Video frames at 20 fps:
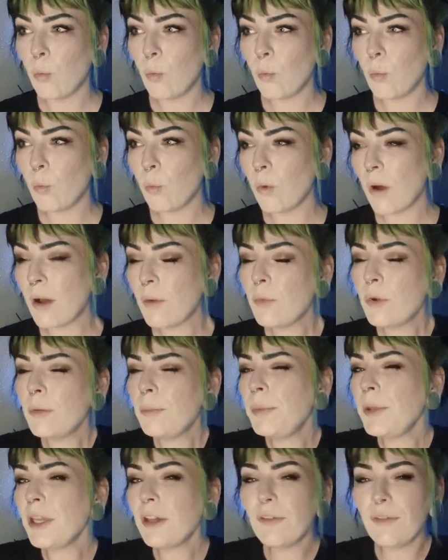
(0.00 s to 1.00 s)
what
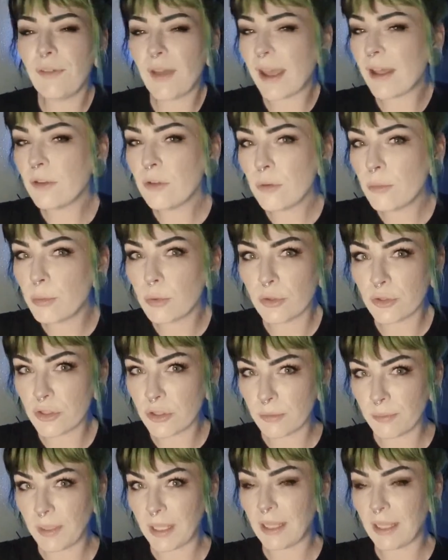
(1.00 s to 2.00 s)
would be available
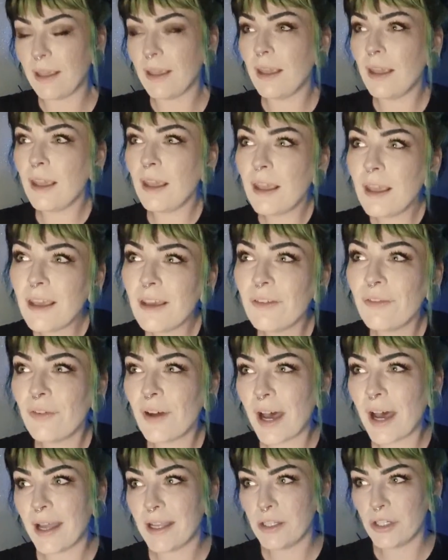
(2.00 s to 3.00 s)
to me if
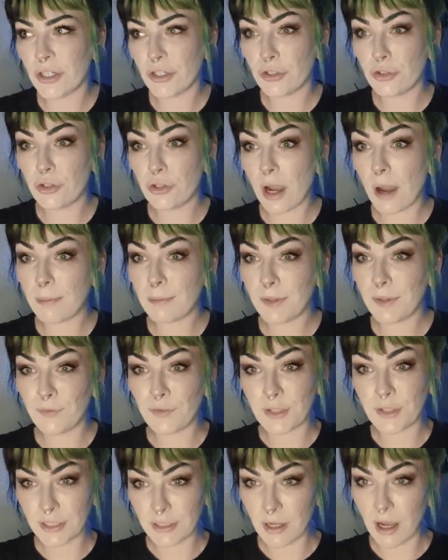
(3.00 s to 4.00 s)
I just drop the
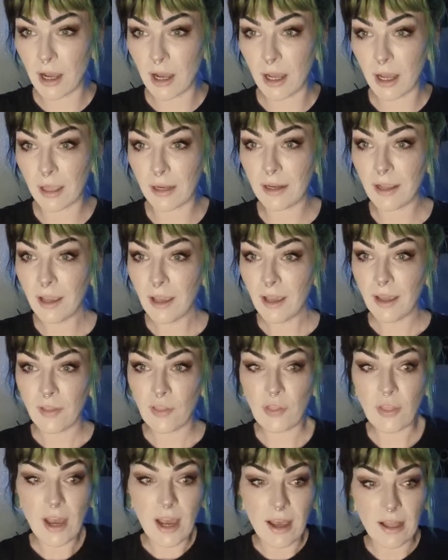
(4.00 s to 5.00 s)
facade
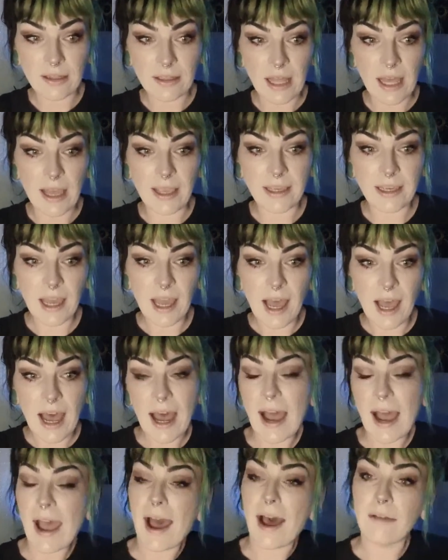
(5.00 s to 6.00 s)
that, like,
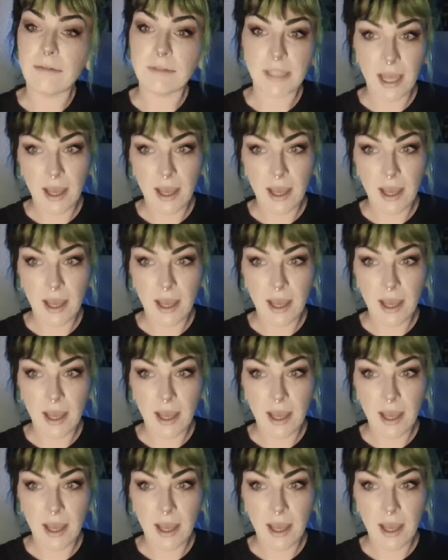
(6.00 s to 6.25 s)
I have to